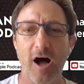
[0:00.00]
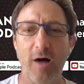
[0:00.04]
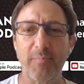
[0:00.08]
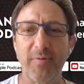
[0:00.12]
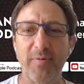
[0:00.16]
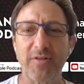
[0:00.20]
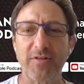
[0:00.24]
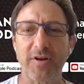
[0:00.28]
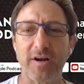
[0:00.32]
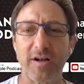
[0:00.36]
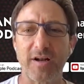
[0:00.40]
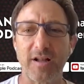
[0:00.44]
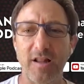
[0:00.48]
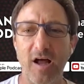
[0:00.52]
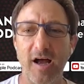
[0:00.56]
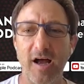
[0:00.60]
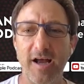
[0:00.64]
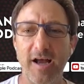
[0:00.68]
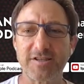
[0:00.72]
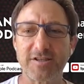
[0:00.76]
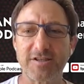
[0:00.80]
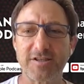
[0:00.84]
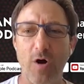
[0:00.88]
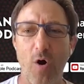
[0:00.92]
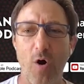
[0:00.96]
helping their
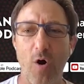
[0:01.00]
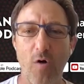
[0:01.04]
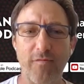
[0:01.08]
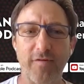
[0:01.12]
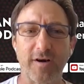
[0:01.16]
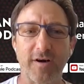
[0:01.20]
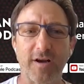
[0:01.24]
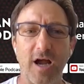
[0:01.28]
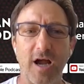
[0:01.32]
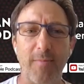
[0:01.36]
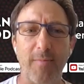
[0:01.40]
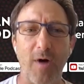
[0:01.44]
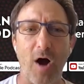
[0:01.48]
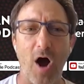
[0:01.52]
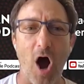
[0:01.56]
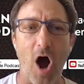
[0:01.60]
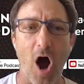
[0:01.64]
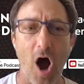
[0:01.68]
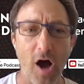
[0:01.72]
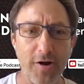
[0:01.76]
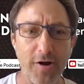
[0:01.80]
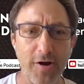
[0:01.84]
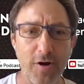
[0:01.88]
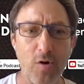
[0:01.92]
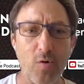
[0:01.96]
clients to overcome
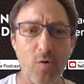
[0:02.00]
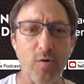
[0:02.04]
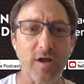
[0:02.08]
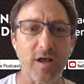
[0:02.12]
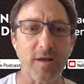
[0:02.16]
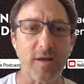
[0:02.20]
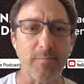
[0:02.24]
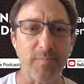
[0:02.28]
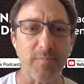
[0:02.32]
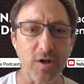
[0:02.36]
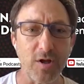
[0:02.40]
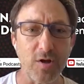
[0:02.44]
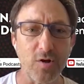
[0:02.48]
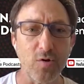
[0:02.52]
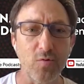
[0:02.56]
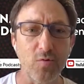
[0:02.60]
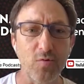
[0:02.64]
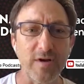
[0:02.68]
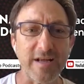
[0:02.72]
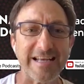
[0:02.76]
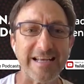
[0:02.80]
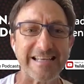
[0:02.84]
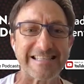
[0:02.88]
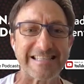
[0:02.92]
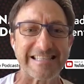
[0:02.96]

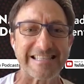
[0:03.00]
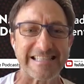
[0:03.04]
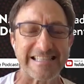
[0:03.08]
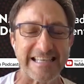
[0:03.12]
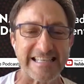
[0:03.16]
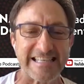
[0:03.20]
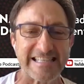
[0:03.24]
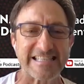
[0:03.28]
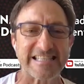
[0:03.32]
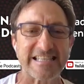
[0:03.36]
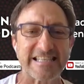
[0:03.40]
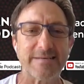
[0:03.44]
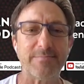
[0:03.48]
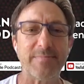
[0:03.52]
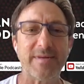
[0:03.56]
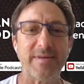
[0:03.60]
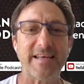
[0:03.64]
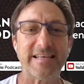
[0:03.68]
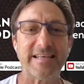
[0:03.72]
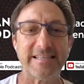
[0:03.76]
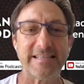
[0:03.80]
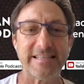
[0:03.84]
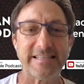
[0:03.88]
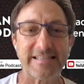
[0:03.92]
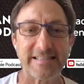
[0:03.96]
autoimmune
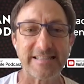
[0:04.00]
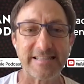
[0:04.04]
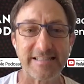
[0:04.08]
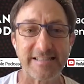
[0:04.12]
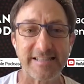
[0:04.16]
system